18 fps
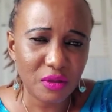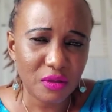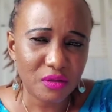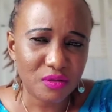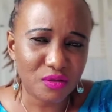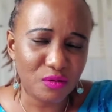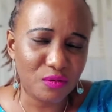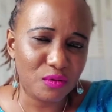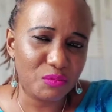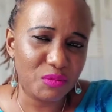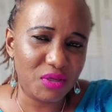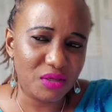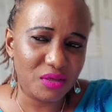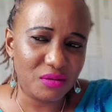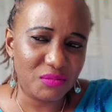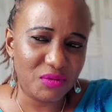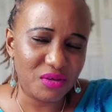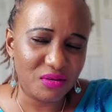So
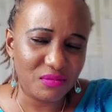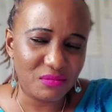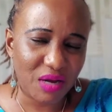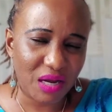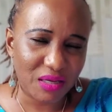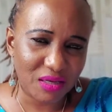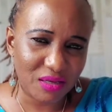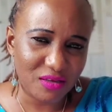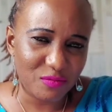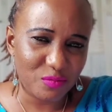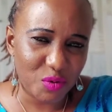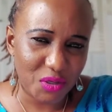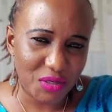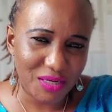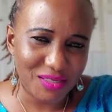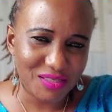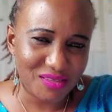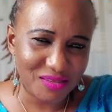me Makeni brother
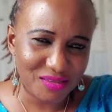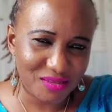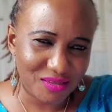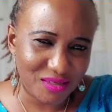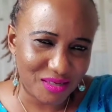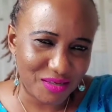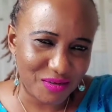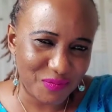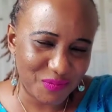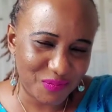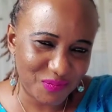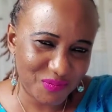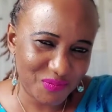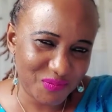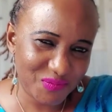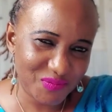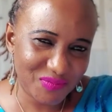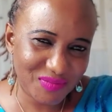and sister,
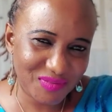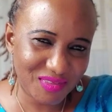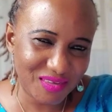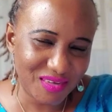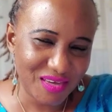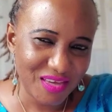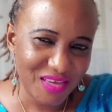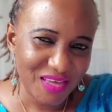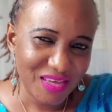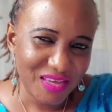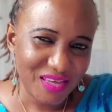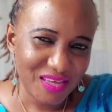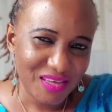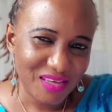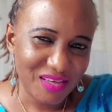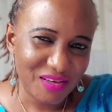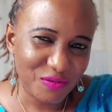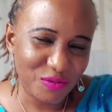
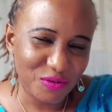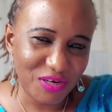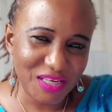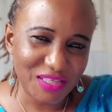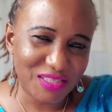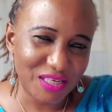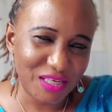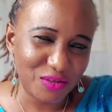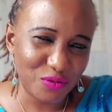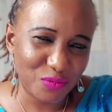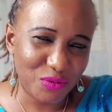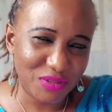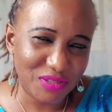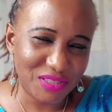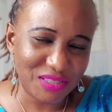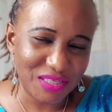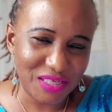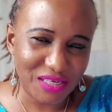we know they tell
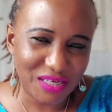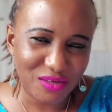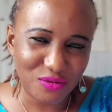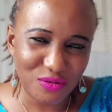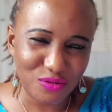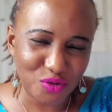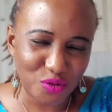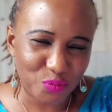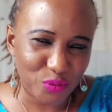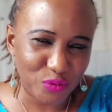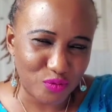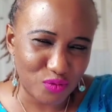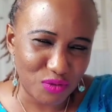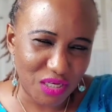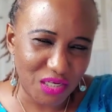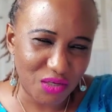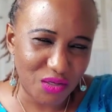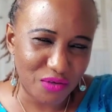nobody say they no support
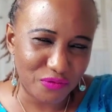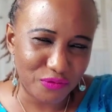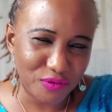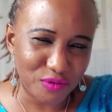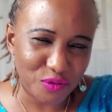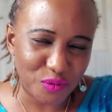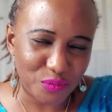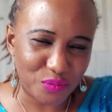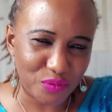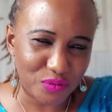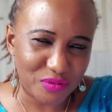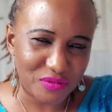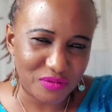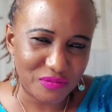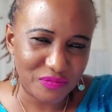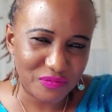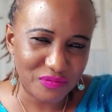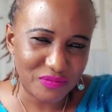without the one for
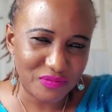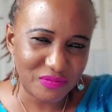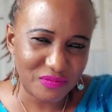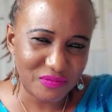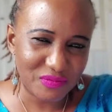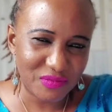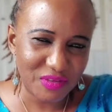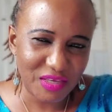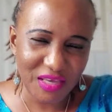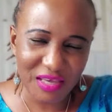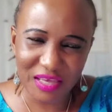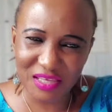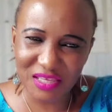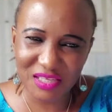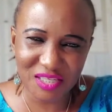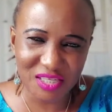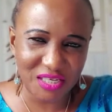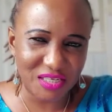support.
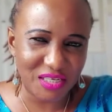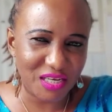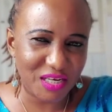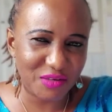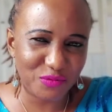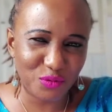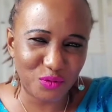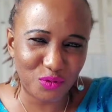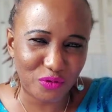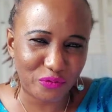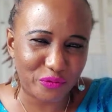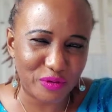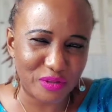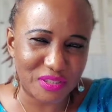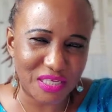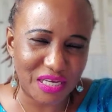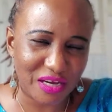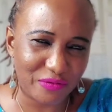Each and every one of
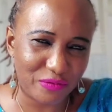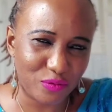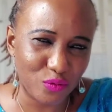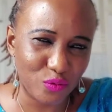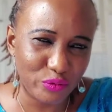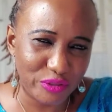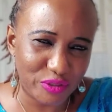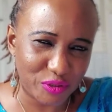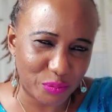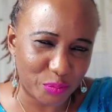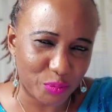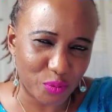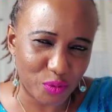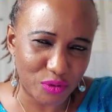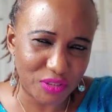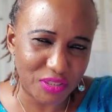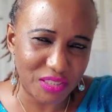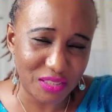us have who we
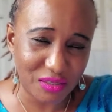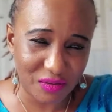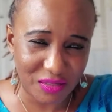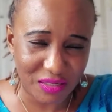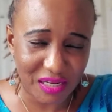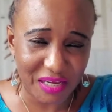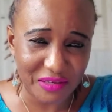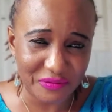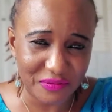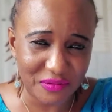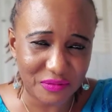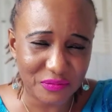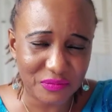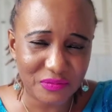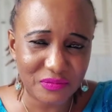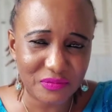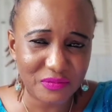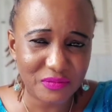support in our lives.
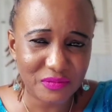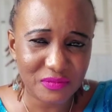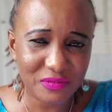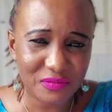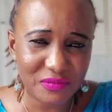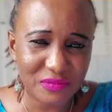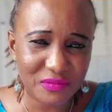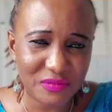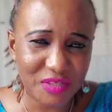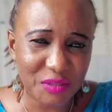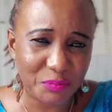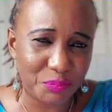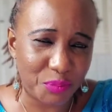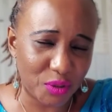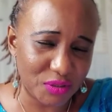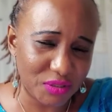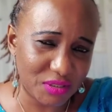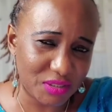
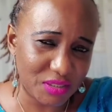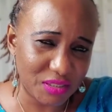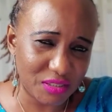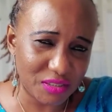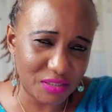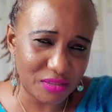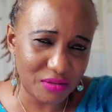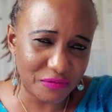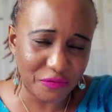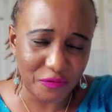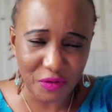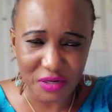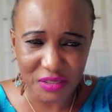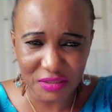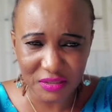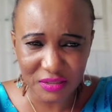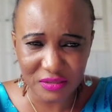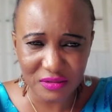Politics,
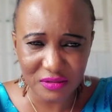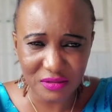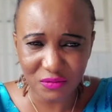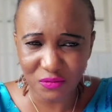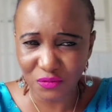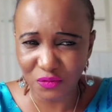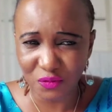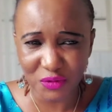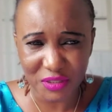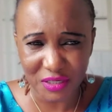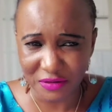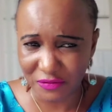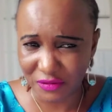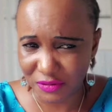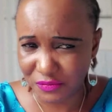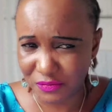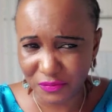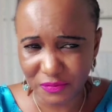friends, whoever.